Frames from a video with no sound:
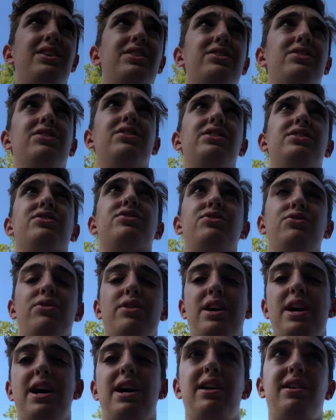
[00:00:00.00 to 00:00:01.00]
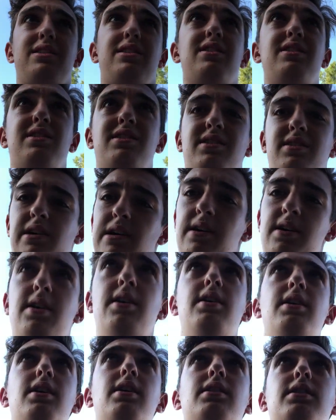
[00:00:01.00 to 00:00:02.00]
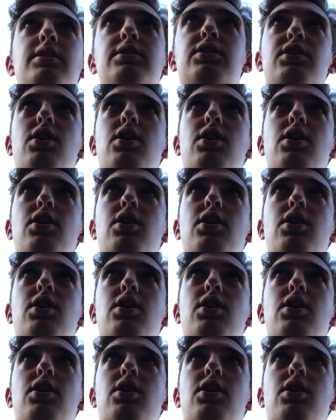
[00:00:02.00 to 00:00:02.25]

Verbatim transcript: So let's do that. Let's